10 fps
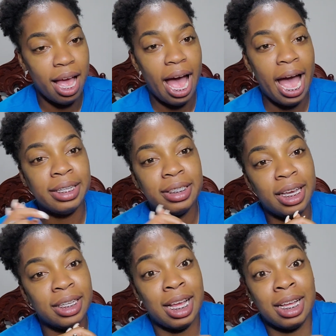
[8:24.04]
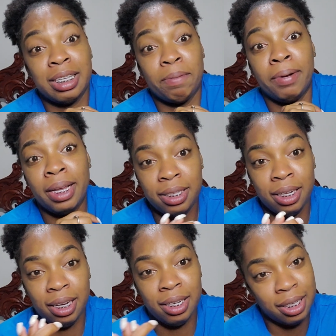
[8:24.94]
I take it as a blessing
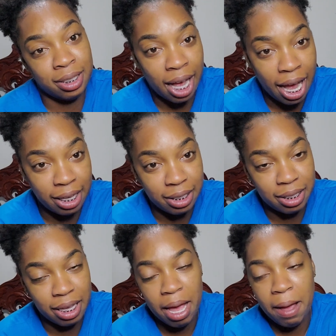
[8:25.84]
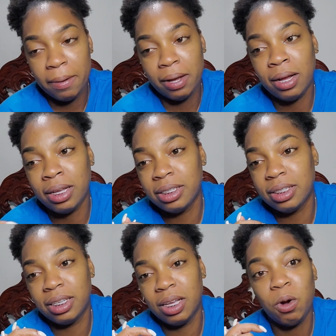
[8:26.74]
in disguise,
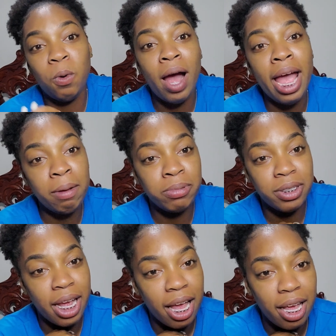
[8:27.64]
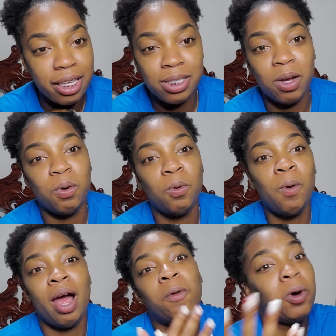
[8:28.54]
because who I am today is not who
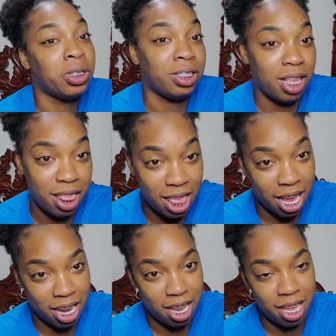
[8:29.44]
I was then.